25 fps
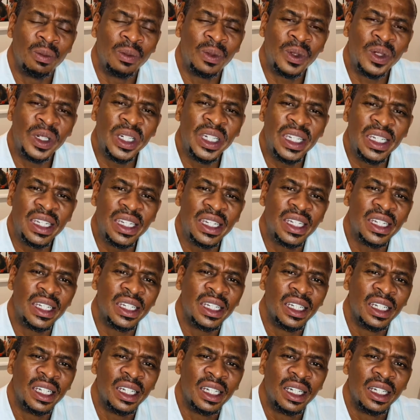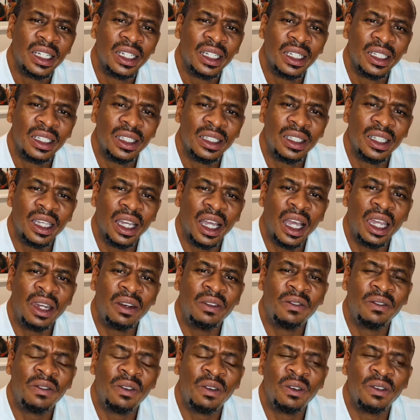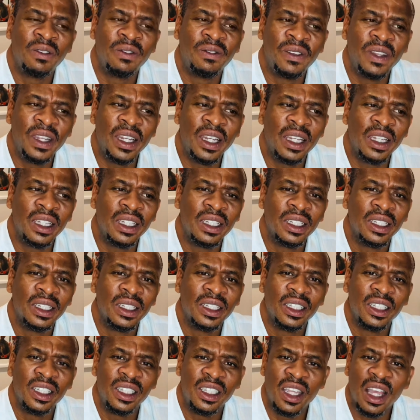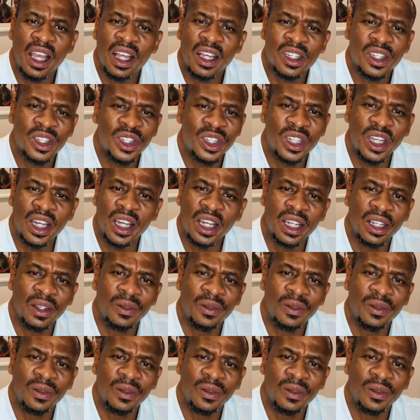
breed the unfulfilled youngster,